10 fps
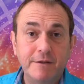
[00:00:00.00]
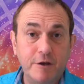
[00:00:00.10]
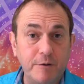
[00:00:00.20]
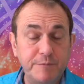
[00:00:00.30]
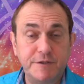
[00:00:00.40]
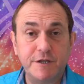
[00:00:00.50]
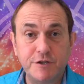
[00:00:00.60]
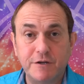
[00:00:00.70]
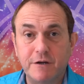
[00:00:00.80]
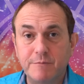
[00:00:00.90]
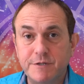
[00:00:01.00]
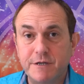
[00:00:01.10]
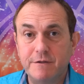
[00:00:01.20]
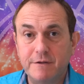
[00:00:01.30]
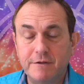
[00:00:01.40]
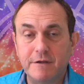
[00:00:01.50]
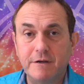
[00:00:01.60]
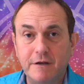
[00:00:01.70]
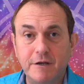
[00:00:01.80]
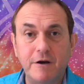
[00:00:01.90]
The competition comes in
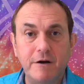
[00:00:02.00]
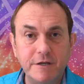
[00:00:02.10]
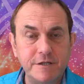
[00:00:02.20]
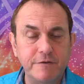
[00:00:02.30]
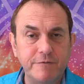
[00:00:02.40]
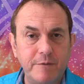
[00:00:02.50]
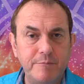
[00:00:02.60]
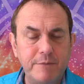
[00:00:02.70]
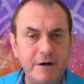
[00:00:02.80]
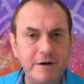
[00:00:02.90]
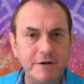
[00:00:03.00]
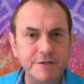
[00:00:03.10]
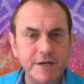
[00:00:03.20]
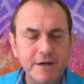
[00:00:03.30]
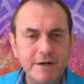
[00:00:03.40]
the guise of Mars,